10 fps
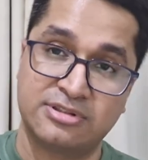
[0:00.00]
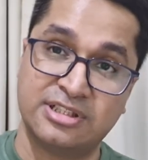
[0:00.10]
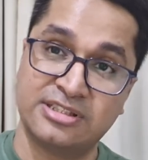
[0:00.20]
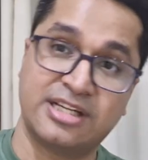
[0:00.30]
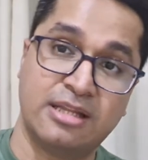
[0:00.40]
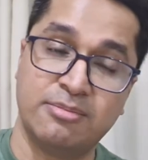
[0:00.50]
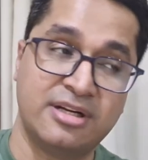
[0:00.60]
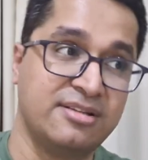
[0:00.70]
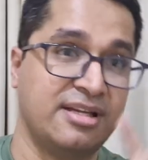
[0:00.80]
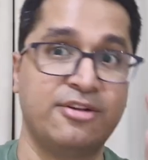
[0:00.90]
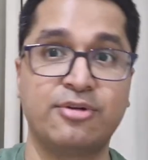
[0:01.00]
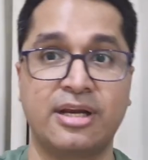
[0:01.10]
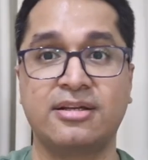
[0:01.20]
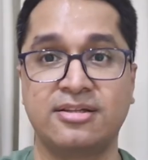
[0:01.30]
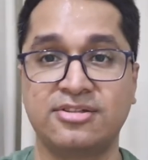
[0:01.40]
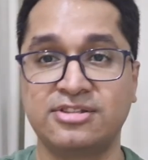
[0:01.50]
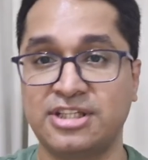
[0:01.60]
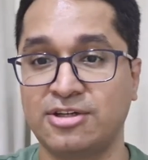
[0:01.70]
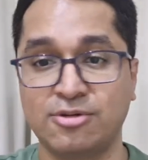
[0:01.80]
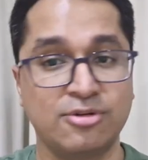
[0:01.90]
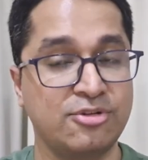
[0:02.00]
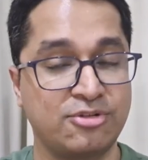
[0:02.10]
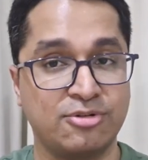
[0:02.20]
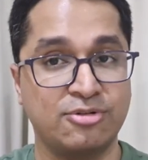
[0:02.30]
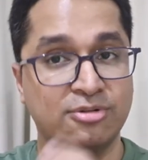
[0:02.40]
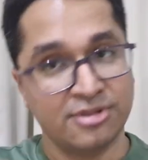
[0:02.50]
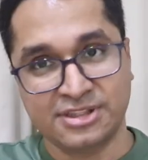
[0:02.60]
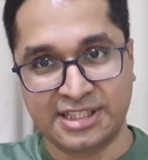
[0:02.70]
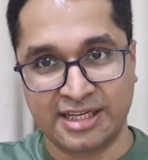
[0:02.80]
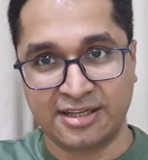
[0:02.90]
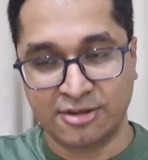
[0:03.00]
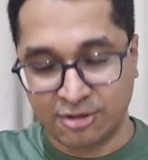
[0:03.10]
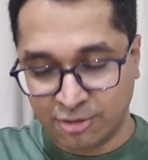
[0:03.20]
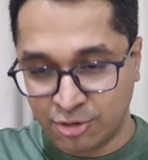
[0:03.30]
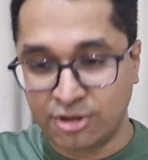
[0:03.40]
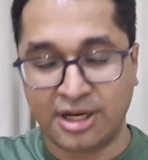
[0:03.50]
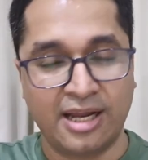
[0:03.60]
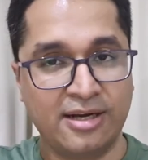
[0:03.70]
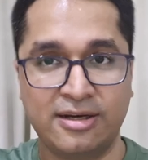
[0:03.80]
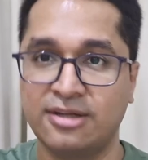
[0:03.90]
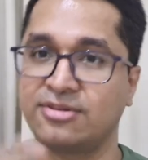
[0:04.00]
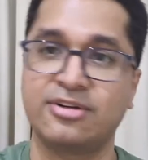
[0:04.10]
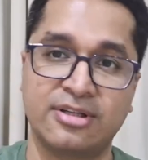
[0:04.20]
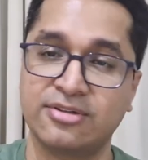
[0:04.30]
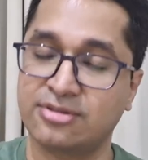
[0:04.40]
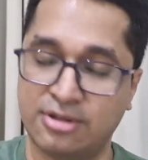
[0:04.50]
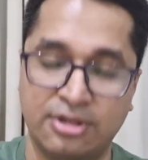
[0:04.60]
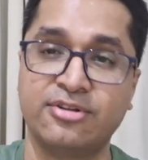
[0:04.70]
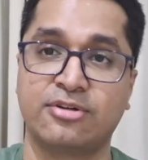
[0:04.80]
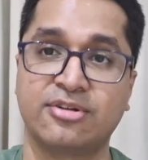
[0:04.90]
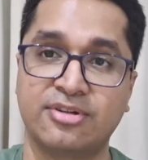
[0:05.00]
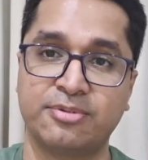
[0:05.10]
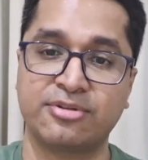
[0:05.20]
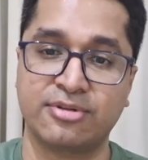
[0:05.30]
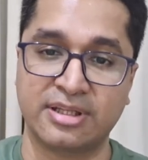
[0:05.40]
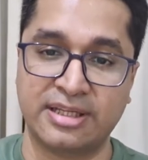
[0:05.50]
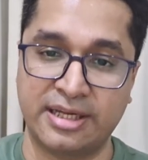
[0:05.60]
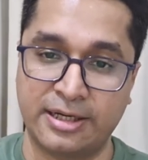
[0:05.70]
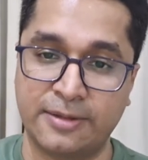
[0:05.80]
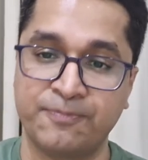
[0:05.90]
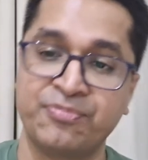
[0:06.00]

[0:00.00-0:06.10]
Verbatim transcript: Just 10 minutes and you get this cheat code. So stay hooked and listen to this listen to this episode till the end.